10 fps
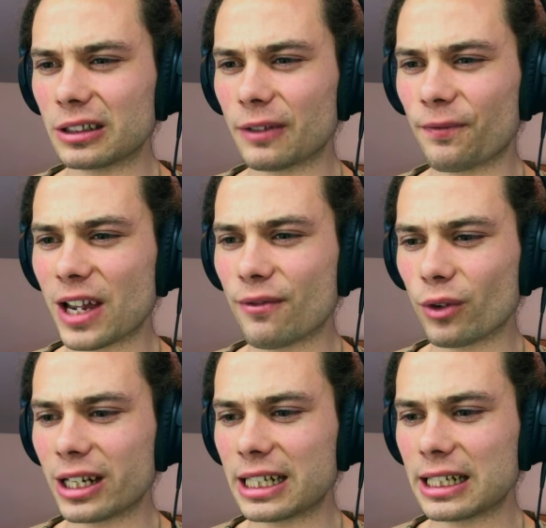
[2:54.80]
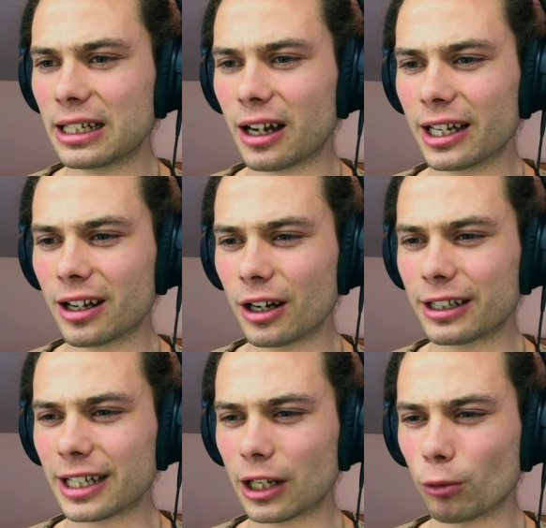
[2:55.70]
favoring, I can't
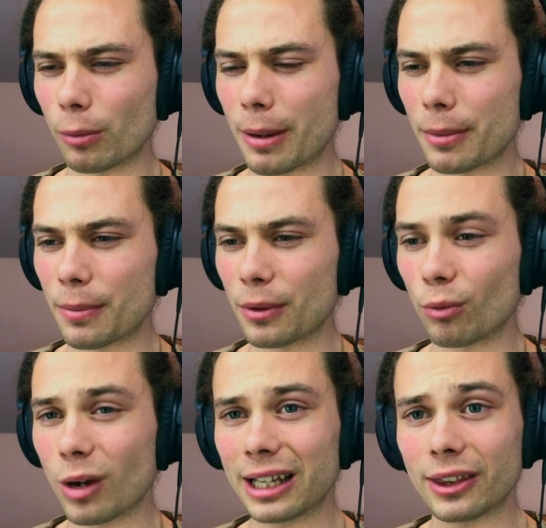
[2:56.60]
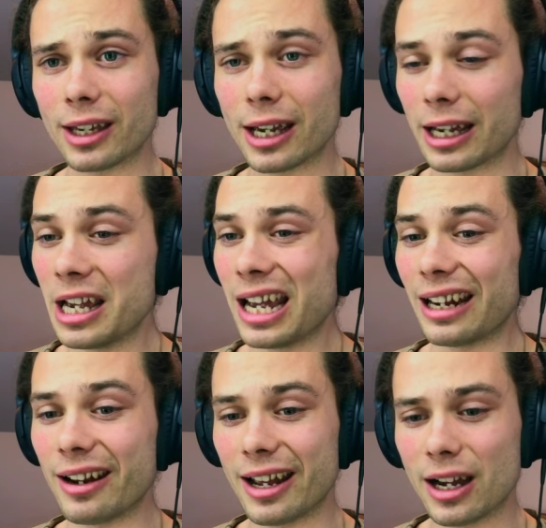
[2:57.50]
exactly remember, but right there.
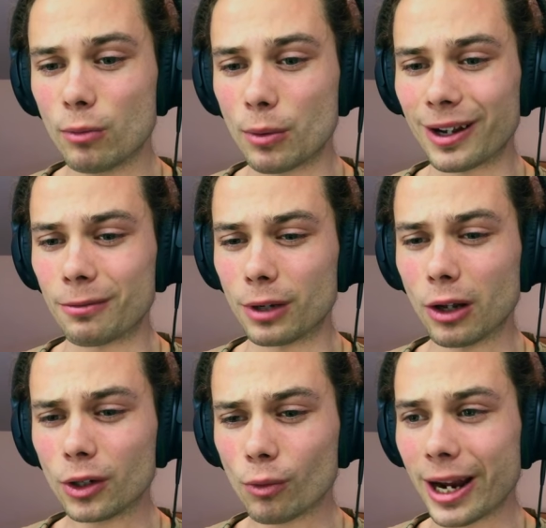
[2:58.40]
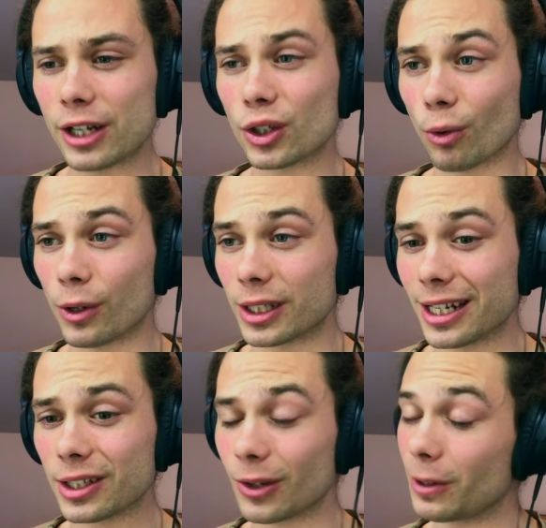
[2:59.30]
And now we will go longer range crow's
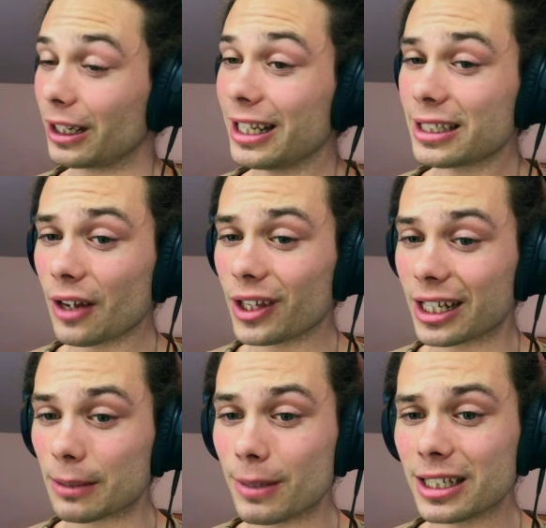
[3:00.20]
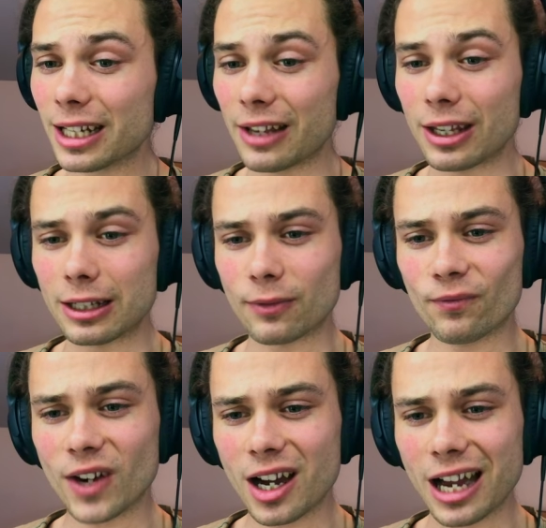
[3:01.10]
nest, so at least nothing gets missed, and then as
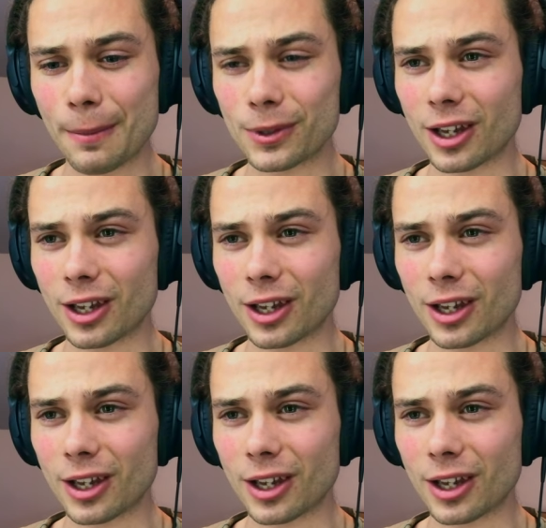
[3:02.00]
far up as